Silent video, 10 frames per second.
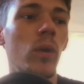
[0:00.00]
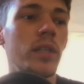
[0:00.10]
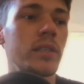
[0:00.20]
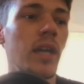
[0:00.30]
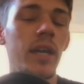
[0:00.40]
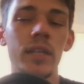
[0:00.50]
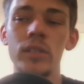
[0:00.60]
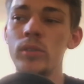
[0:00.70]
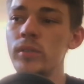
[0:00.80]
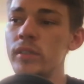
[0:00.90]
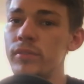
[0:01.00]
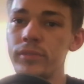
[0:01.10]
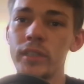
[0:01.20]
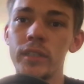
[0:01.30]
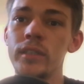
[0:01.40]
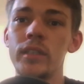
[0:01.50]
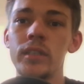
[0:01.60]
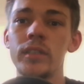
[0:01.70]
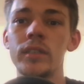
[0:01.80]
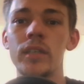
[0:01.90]
what I do in the
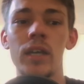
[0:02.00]
field,